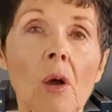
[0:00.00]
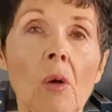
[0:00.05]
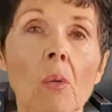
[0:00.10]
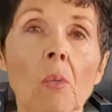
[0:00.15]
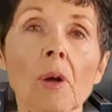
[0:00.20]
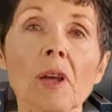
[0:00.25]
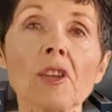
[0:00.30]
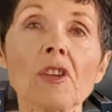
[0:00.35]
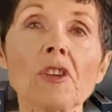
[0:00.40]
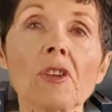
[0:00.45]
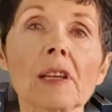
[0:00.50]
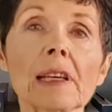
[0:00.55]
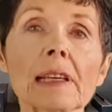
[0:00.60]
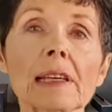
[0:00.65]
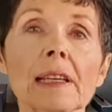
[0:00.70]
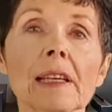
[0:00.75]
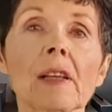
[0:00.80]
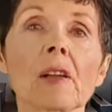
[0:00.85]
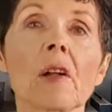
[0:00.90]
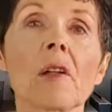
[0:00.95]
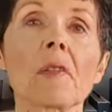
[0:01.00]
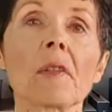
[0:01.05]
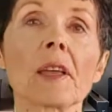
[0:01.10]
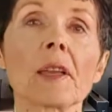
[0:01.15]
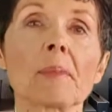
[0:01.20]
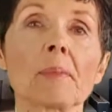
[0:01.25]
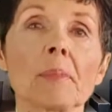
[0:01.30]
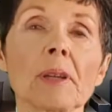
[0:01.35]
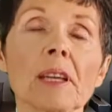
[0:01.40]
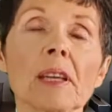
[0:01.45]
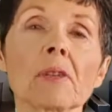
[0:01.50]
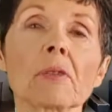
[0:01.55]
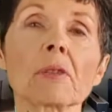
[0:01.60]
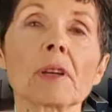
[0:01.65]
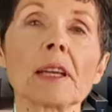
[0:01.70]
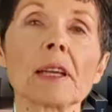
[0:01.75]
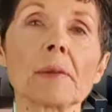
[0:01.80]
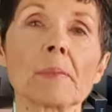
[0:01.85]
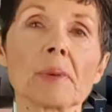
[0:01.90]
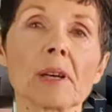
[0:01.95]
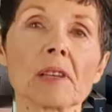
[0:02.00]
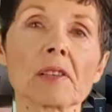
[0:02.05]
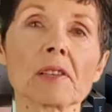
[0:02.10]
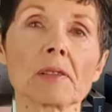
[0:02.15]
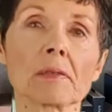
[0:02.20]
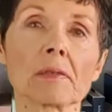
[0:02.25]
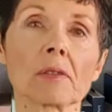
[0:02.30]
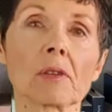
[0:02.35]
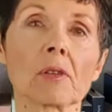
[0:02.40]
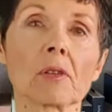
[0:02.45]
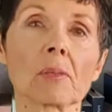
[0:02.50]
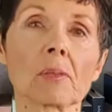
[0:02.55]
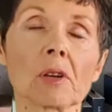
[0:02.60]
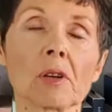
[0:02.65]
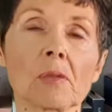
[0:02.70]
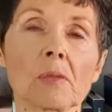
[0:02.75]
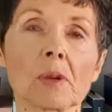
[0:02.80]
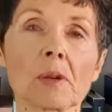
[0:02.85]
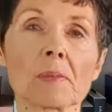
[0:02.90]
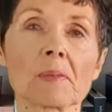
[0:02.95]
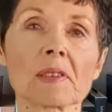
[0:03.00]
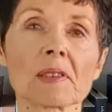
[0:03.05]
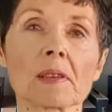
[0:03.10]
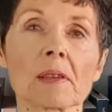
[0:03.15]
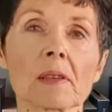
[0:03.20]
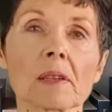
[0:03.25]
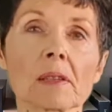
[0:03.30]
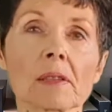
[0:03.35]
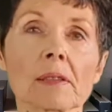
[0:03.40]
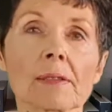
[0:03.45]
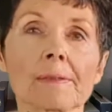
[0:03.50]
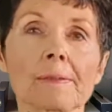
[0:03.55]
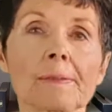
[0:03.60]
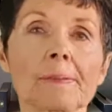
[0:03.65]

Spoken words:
when you click on that big green button on my website.